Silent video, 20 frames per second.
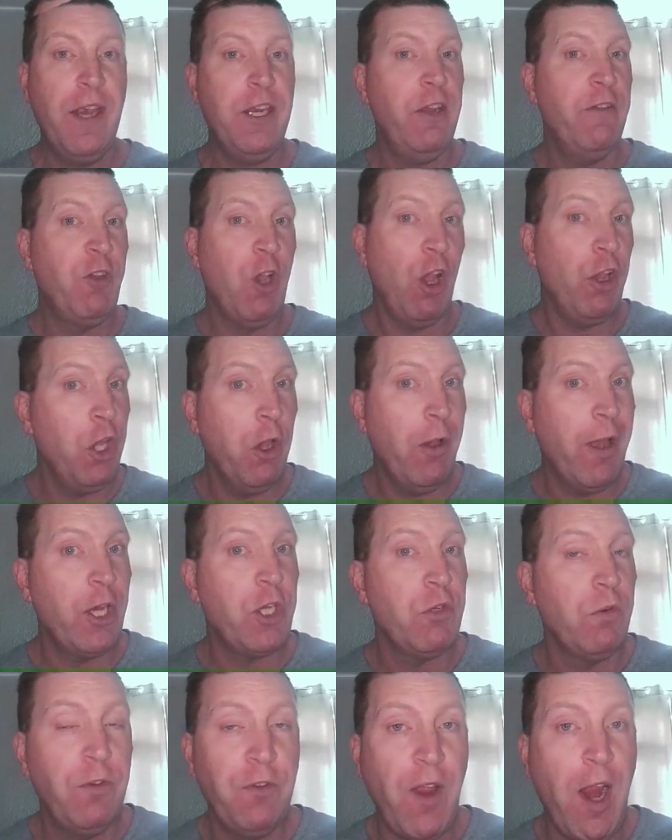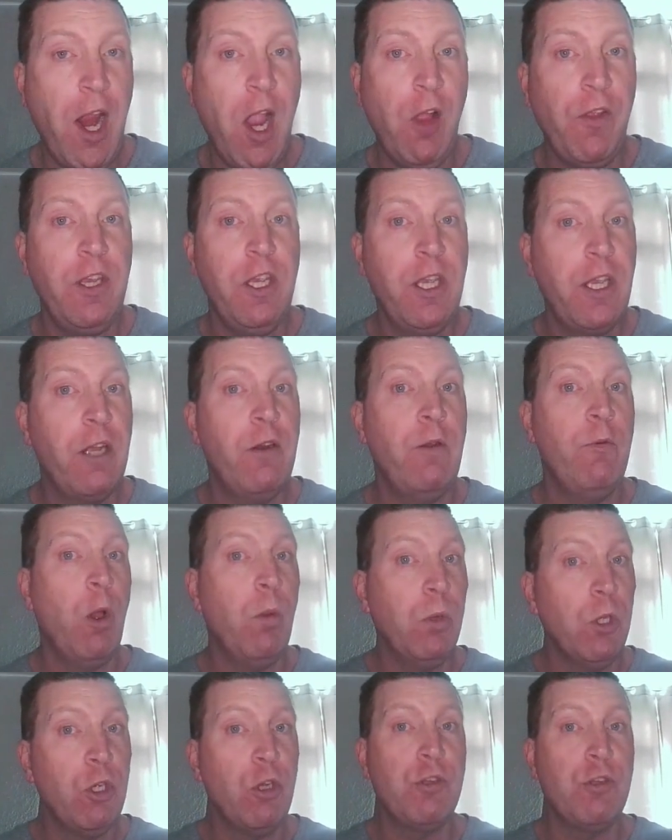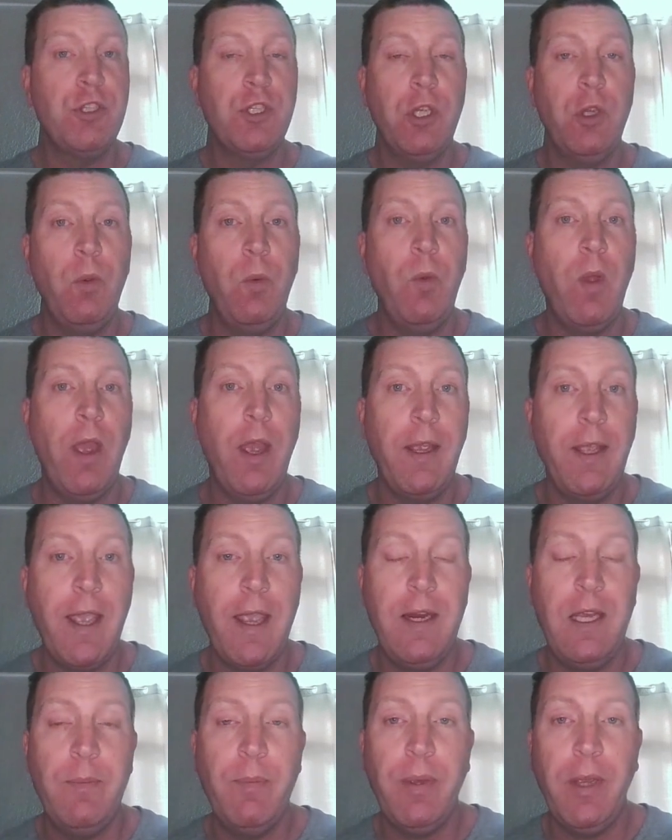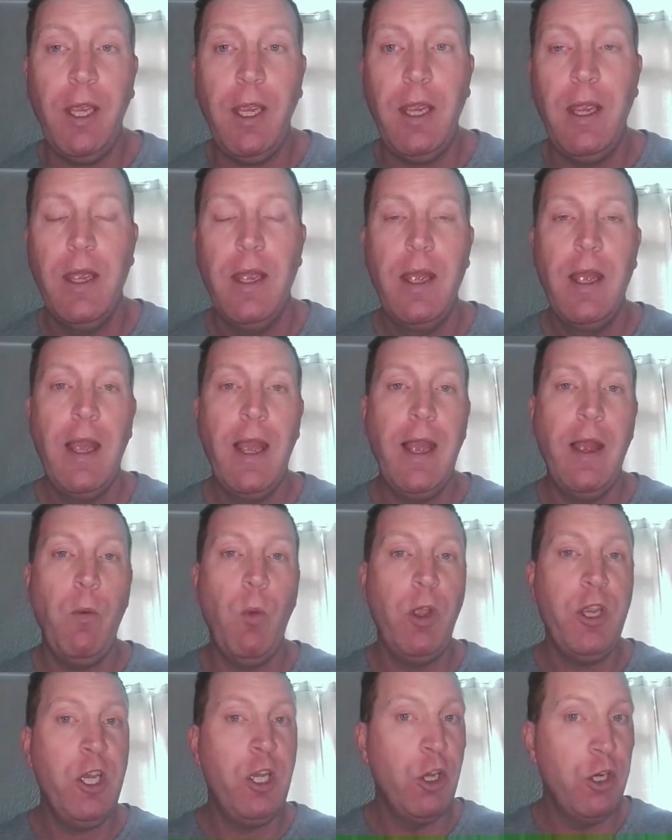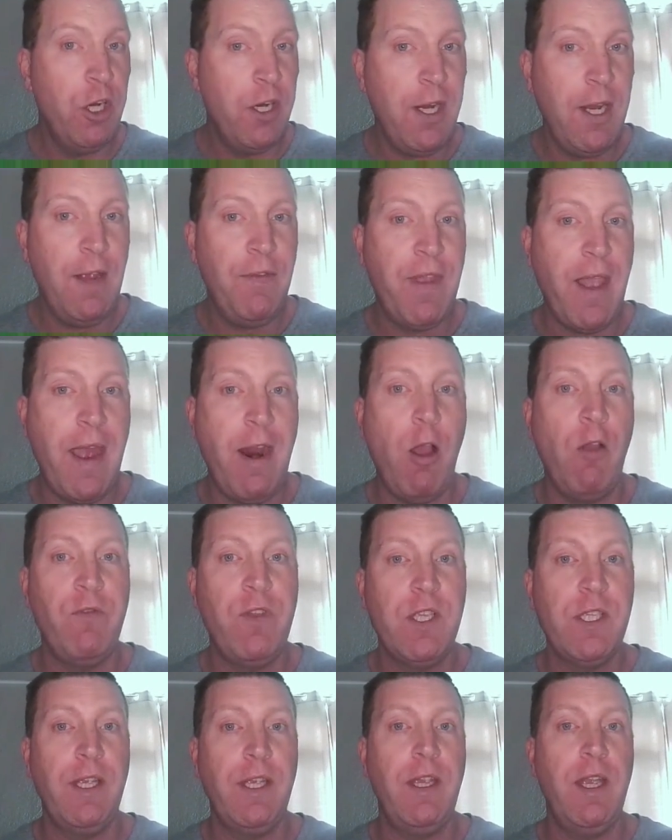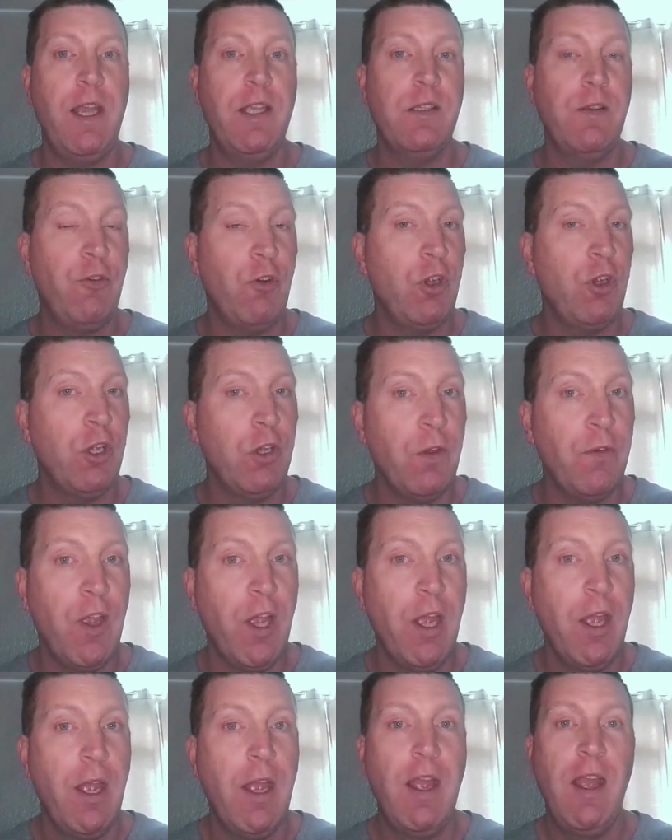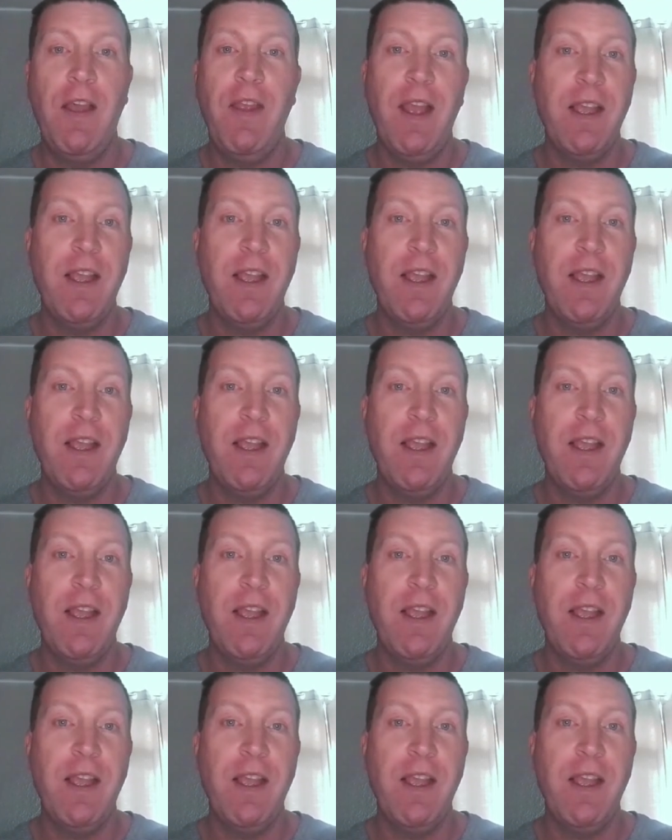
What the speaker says: And then you've got your actual file that you can upload to KDP. And what you're going to need then, obviously, is a front cover.